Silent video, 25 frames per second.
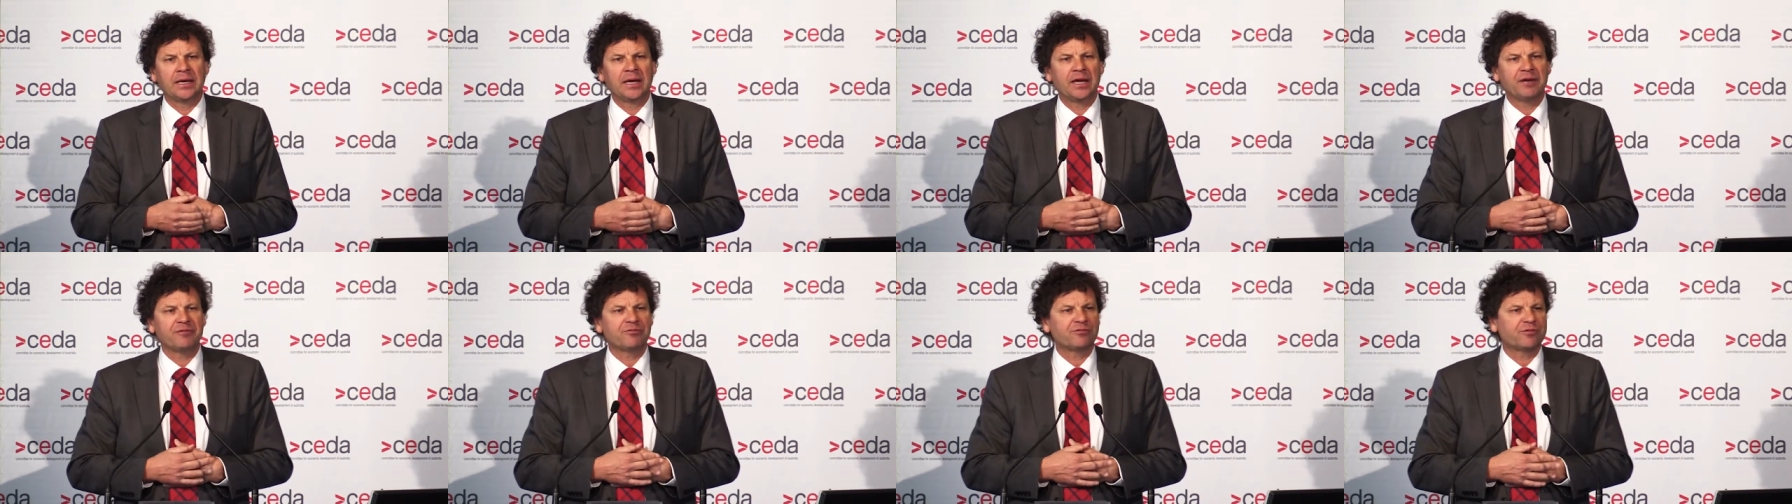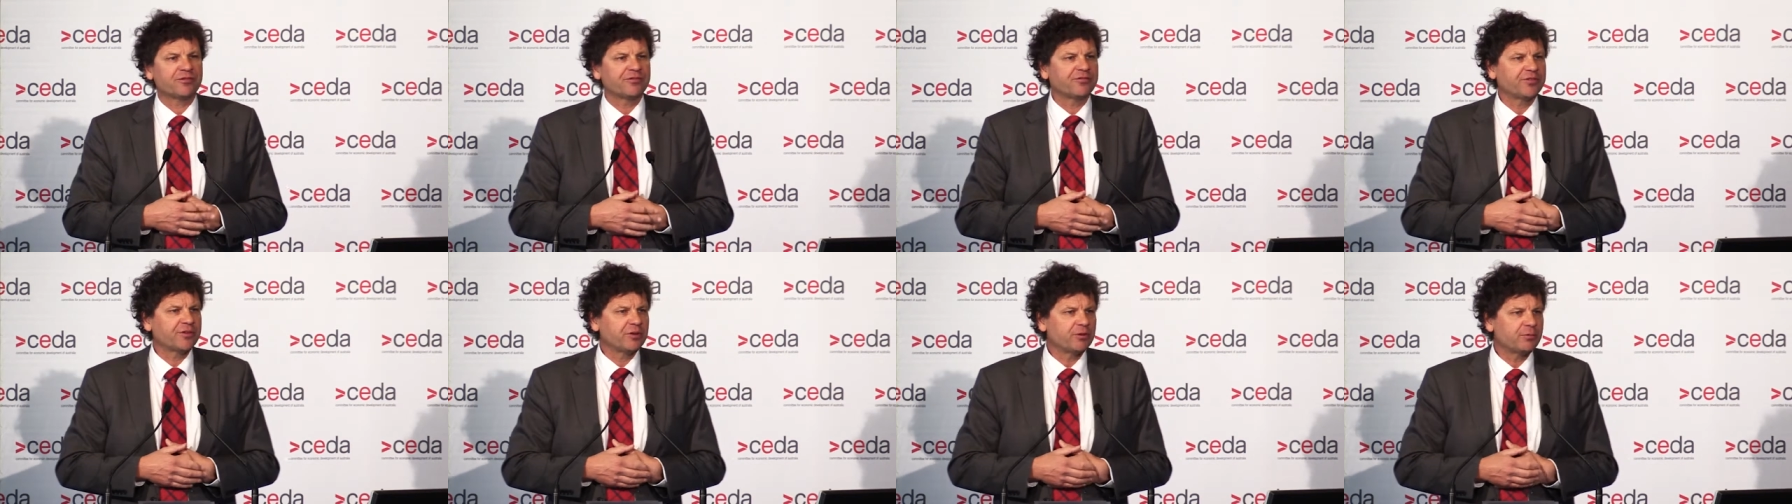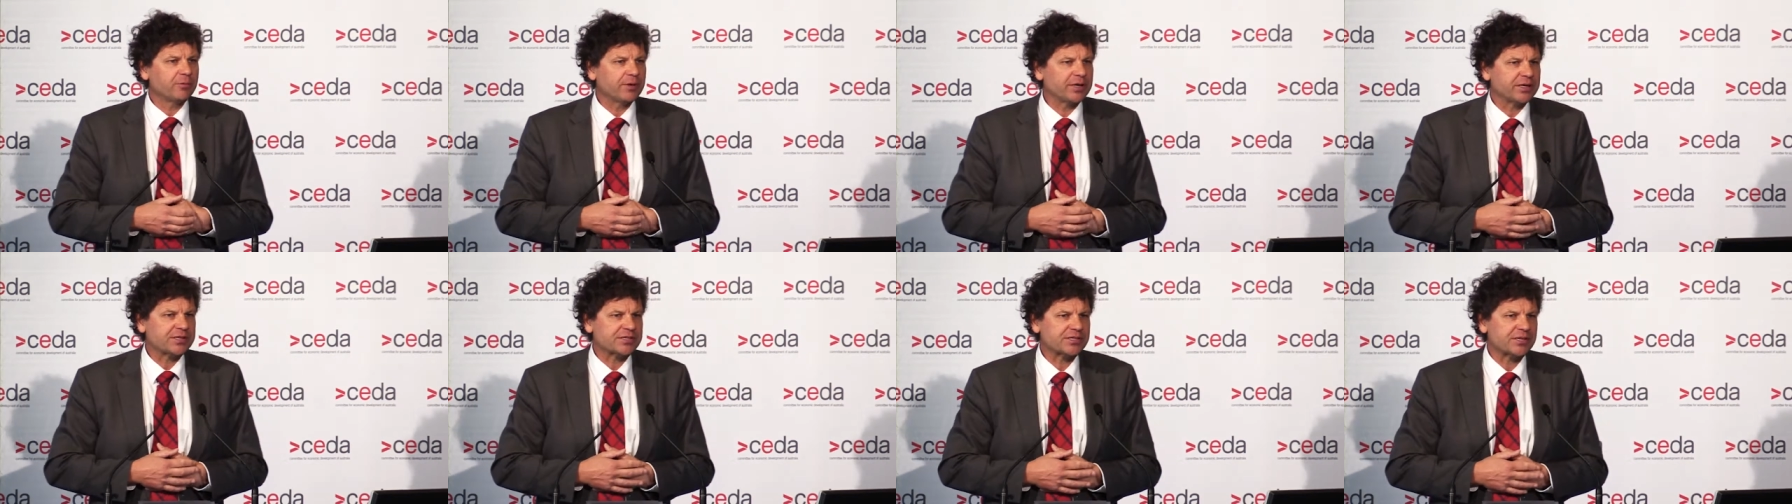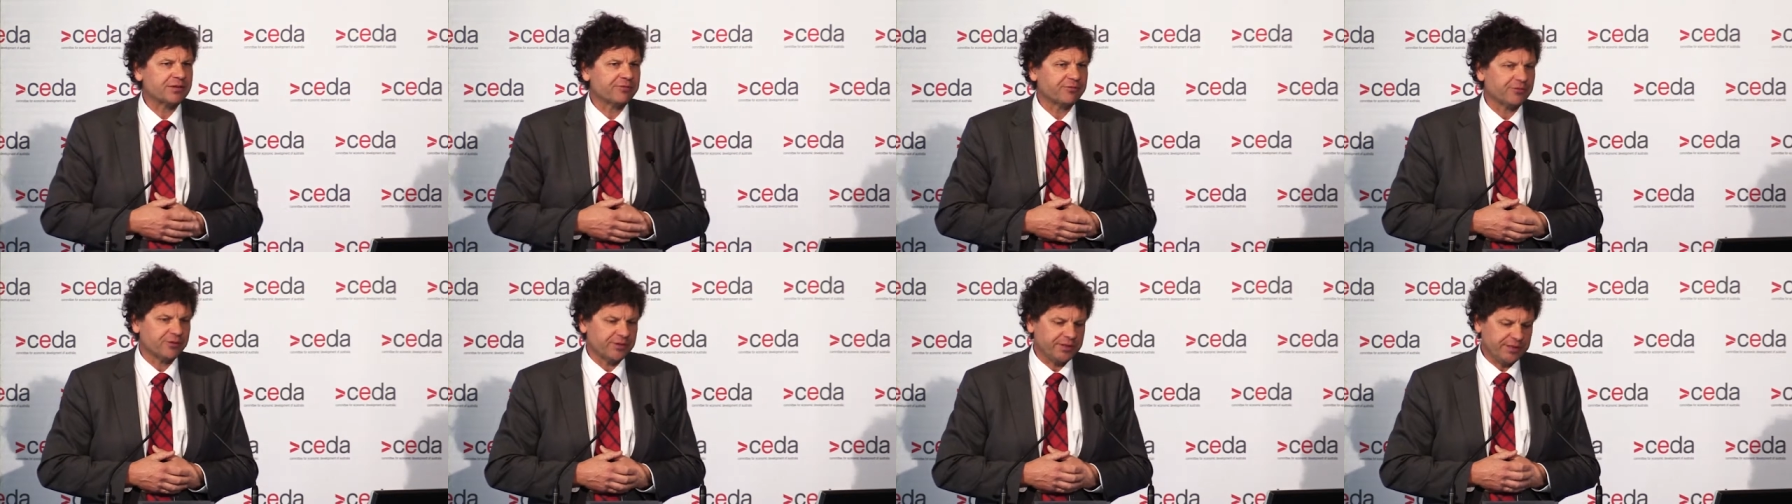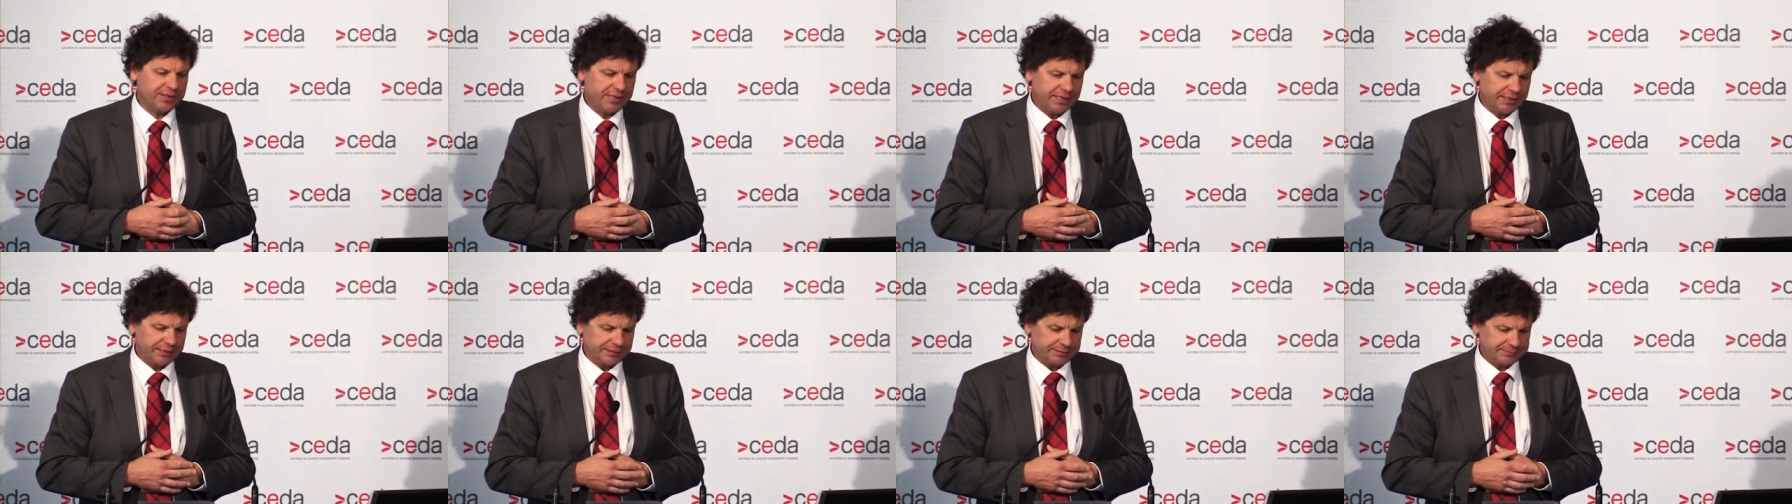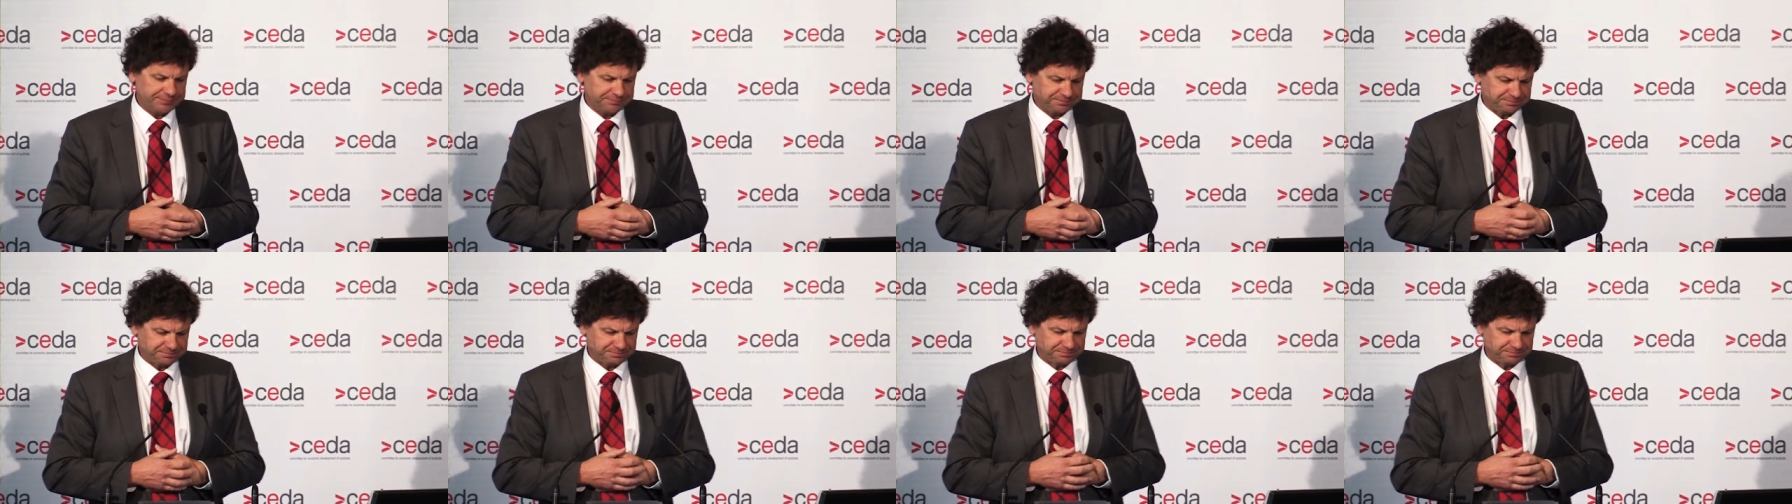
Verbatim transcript: and for a few weeks every year,